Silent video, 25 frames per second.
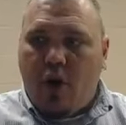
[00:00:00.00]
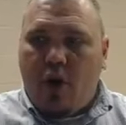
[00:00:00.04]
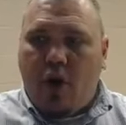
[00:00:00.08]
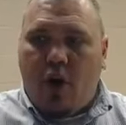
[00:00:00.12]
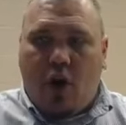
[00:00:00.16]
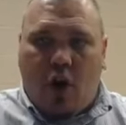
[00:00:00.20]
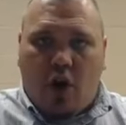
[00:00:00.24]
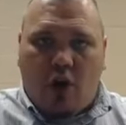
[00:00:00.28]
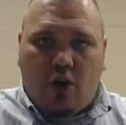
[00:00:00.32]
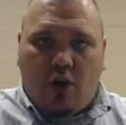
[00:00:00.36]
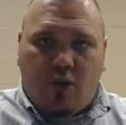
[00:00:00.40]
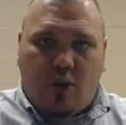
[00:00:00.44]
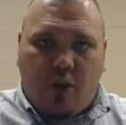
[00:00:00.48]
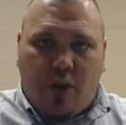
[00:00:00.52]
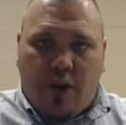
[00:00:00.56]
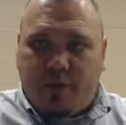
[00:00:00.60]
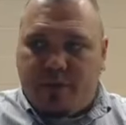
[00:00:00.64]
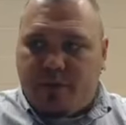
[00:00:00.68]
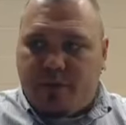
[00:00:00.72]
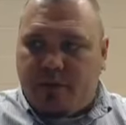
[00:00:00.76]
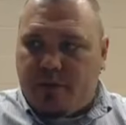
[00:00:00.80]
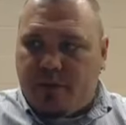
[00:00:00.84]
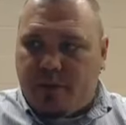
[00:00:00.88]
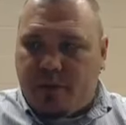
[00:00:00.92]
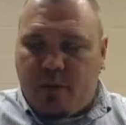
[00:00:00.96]
all the way up
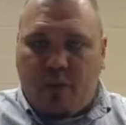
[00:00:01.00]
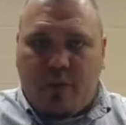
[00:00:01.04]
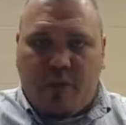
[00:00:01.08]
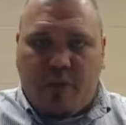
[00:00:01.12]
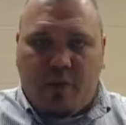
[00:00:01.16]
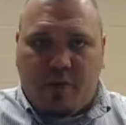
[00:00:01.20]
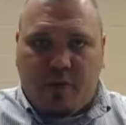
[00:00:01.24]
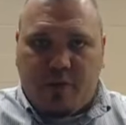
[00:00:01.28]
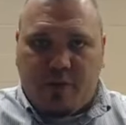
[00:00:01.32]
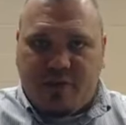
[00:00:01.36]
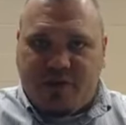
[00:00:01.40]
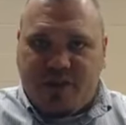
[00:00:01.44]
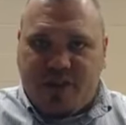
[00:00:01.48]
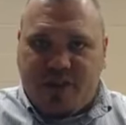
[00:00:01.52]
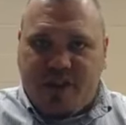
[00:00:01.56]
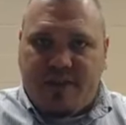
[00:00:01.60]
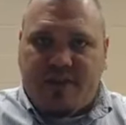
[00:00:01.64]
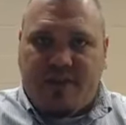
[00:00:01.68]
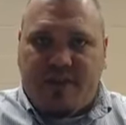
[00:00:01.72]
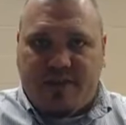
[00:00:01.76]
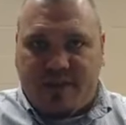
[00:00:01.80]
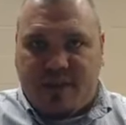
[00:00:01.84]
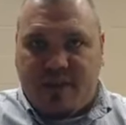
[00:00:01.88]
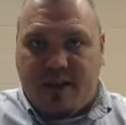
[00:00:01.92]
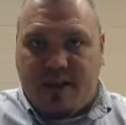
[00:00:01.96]
to the point where
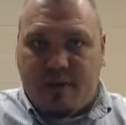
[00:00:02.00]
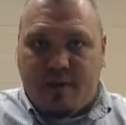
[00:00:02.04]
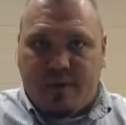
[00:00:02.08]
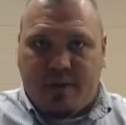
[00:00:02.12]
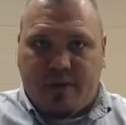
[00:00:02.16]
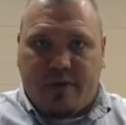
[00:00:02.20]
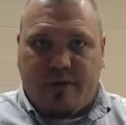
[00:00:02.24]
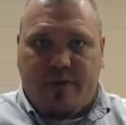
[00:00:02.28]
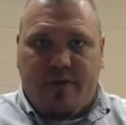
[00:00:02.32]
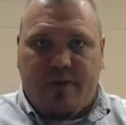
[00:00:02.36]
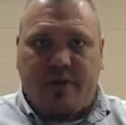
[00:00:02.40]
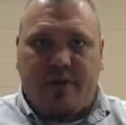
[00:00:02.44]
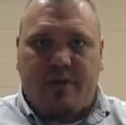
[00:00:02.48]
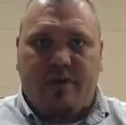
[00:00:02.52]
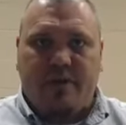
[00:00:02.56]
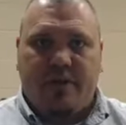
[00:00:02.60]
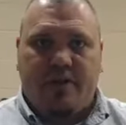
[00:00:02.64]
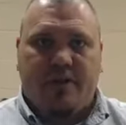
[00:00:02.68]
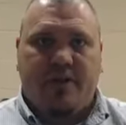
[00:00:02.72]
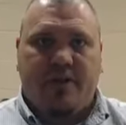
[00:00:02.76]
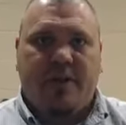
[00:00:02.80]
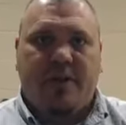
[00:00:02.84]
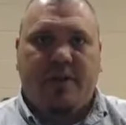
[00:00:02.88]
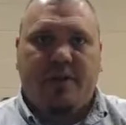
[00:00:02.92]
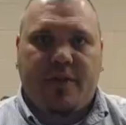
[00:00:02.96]
Jesus comes as the
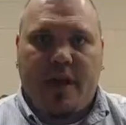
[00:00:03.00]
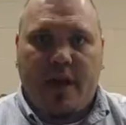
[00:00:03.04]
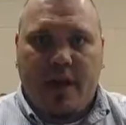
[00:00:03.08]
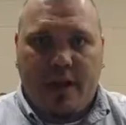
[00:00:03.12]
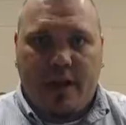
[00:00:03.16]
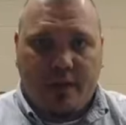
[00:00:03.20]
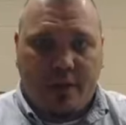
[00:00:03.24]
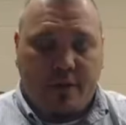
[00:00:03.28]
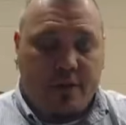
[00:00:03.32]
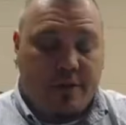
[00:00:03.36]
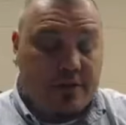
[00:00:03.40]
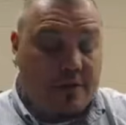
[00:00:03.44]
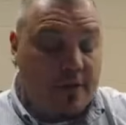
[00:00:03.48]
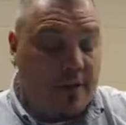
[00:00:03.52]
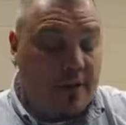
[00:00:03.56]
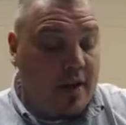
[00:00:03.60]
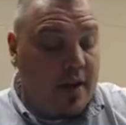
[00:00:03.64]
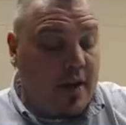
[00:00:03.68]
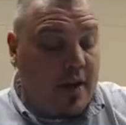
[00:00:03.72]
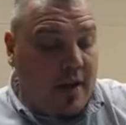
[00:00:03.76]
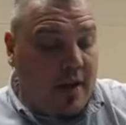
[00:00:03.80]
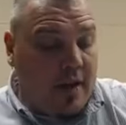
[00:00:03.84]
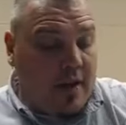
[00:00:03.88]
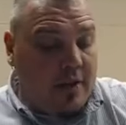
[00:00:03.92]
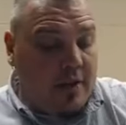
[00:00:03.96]
Son of God or as
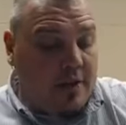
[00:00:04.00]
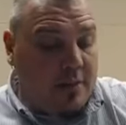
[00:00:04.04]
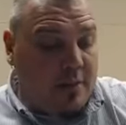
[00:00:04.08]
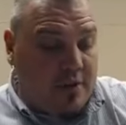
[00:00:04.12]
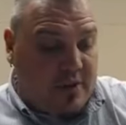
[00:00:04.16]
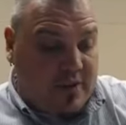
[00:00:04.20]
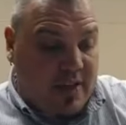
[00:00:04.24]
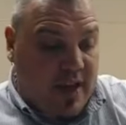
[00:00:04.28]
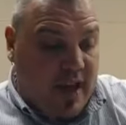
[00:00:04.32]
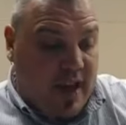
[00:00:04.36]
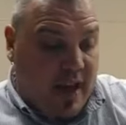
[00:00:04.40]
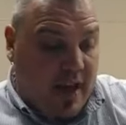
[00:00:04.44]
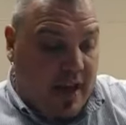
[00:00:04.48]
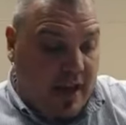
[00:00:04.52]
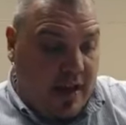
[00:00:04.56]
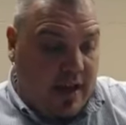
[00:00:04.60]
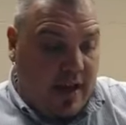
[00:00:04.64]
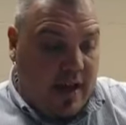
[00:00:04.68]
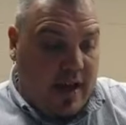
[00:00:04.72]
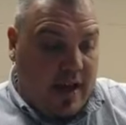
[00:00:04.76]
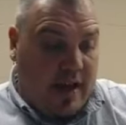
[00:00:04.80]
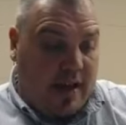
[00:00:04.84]
the Messiah.